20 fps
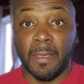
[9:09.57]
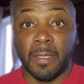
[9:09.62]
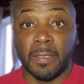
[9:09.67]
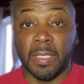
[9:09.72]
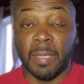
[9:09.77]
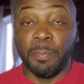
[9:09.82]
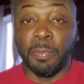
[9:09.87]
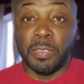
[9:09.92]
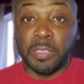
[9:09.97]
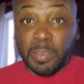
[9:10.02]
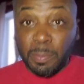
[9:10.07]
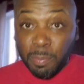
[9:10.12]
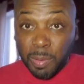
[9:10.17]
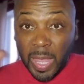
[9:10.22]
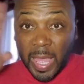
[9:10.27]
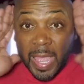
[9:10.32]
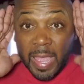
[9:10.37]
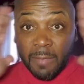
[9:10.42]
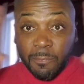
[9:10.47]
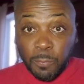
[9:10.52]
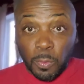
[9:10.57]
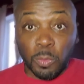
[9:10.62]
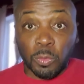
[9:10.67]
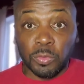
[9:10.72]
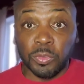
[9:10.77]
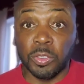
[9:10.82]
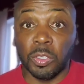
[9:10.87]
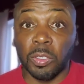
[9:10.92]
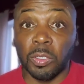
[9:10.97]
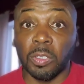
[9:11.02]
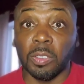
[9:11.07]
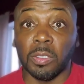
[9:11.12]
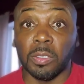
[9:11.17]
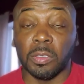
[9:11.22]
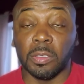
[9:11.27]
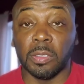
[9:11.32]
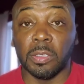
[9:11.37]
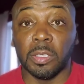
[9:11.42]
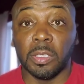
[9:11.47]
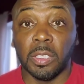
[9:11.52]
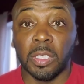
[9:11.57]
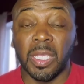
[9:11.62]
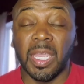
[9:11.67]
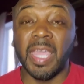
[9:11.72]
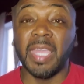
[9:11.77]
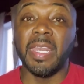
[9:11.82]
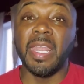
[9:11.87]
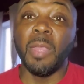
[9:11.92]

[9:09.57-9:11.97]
They put the blindfolds on. And